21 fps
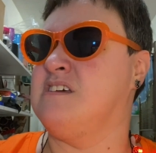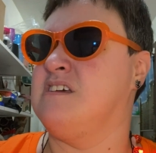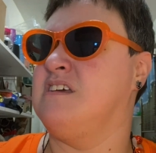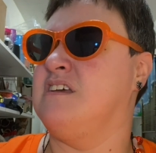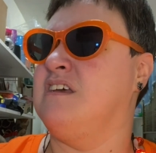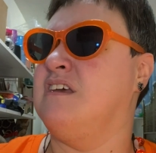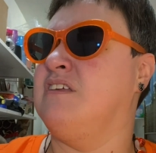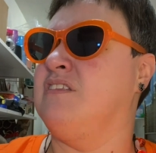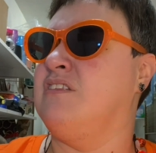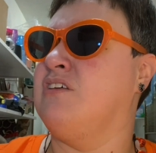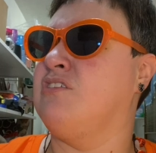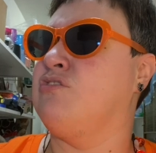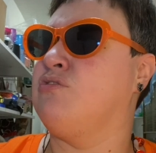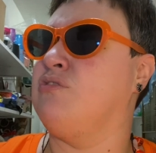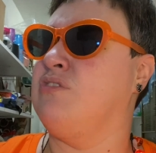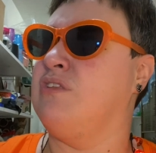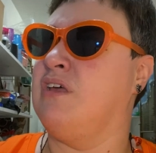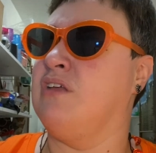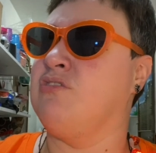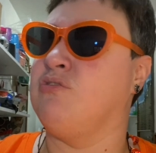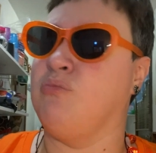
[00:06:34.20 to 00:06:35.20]
And
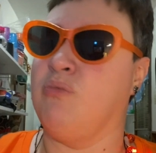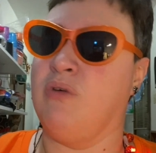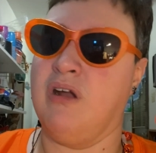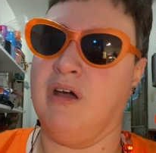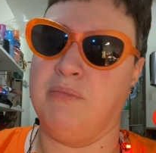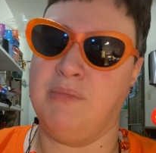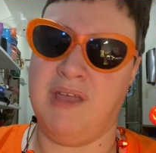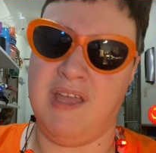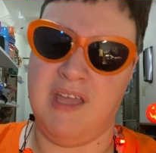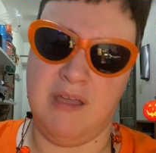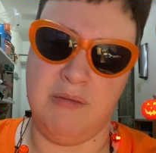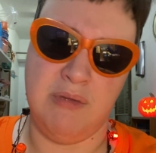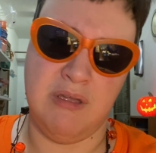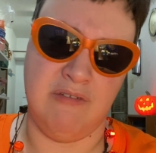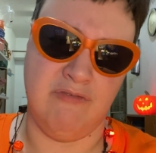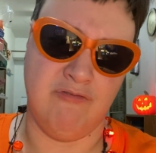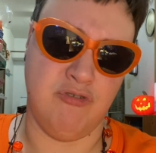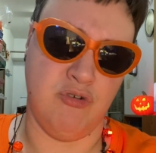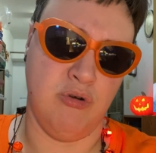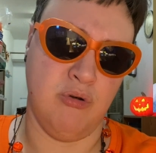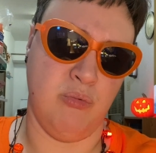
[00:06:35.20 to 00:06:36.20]
that's what I'm aiming
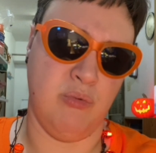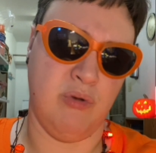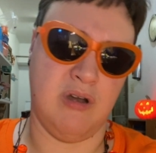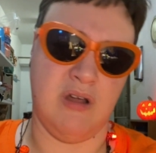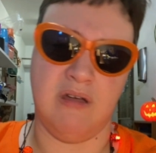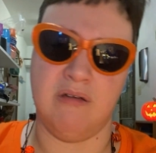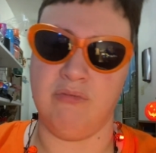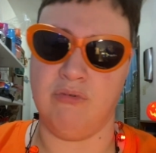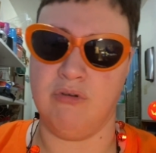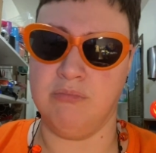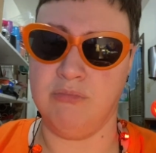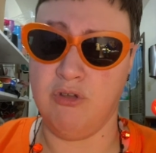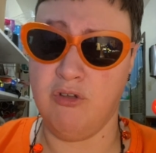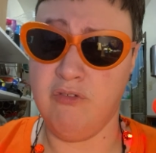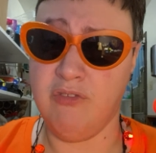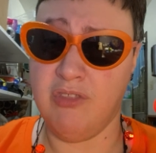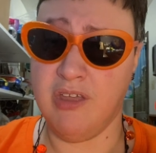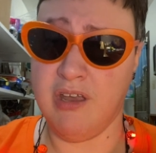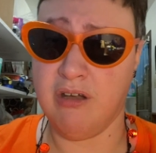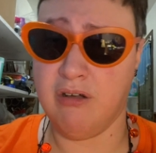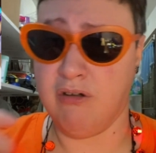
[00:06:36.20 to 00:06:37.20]
for when I remove
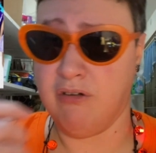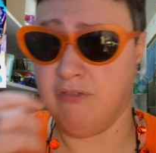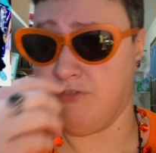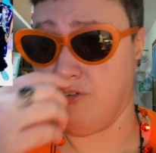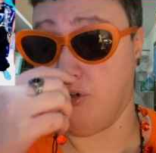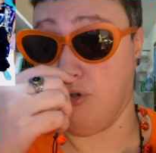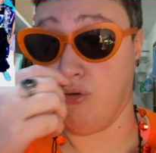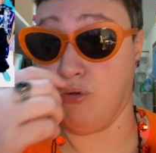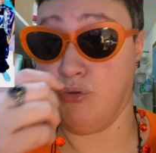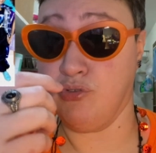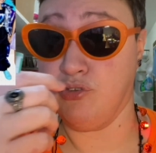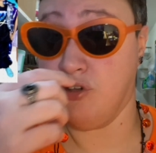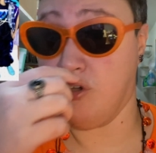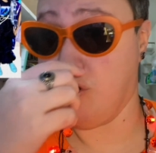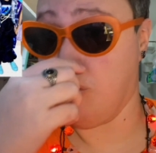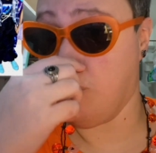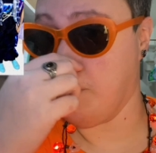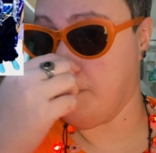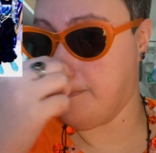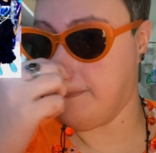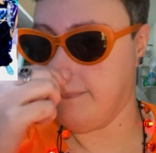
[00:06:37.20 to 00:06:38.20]
the hair of a girl doll.